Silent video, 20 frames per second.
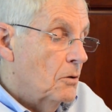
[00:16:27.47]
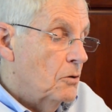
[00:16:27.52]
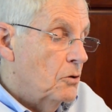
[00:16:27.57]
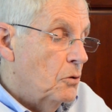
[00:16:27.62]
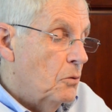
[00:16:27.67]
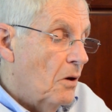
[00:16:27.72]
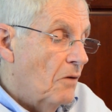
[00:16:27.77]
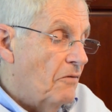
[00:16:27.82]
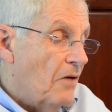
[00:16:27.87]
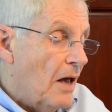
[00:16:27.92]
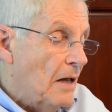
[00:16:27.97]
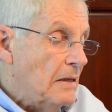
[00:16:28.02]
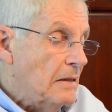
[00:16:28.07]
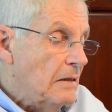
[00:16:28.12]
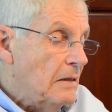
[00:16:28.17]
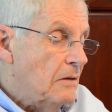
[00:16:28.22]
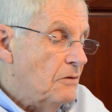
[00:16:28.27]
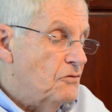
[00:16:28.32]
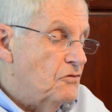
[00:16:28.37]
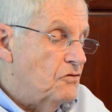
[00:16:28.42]
Do you have
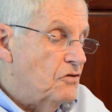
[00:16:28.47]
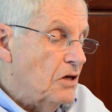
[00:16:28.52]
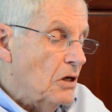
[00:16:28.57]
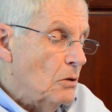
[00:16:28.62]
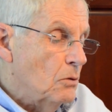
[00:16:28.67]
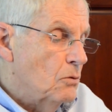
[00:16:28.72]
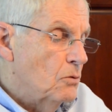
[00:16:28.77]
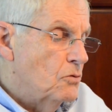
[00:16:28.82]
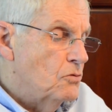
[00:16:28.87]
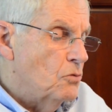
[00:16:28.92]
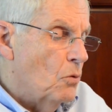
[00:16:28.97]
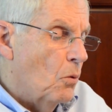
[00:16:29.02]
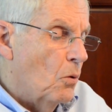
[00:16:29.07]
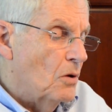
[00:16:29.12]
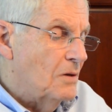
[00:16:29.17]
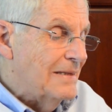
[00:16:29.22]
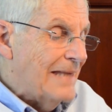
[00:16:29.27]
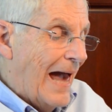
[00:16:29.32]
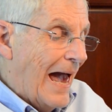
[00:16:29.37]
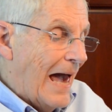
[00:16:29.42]
any skills or
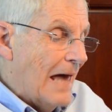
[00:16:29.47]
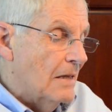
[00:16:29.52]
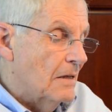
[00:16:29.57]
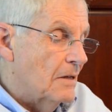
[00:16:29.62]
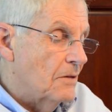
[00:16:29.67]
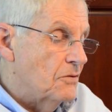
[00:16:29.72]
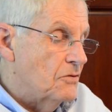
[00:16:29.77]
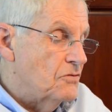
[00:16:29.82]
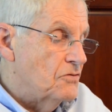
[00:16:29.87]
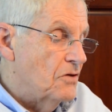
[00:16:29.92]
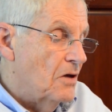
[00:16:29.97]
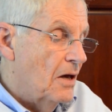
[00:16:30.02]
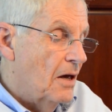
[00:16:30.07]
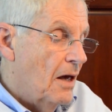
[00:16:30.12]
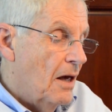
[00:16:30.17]
talents